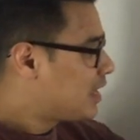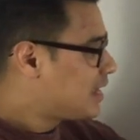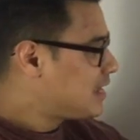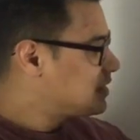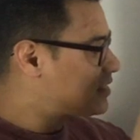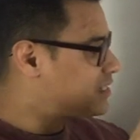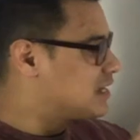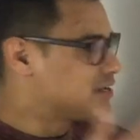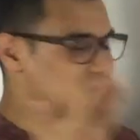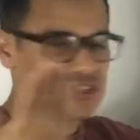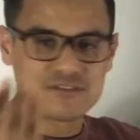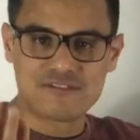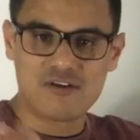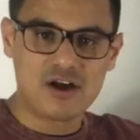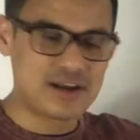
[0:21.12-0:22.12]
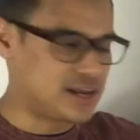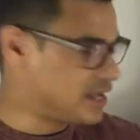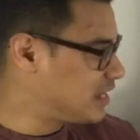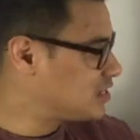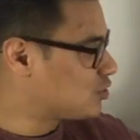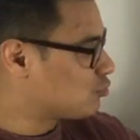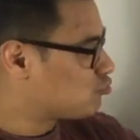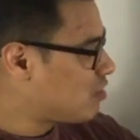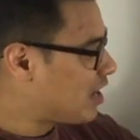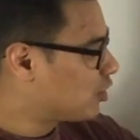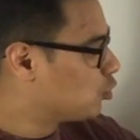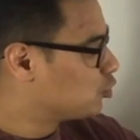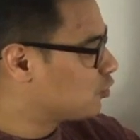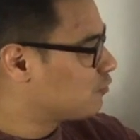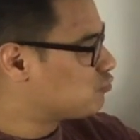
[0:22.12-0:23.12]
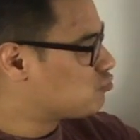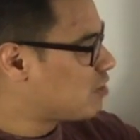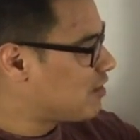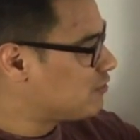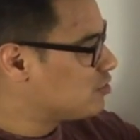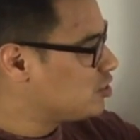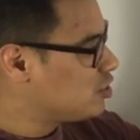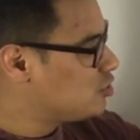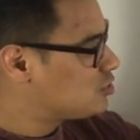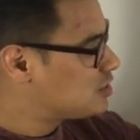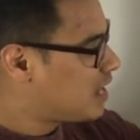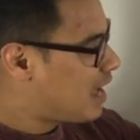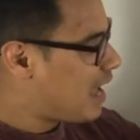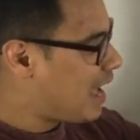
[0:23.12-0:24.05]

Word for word: It's, to define it, it's a record of revenues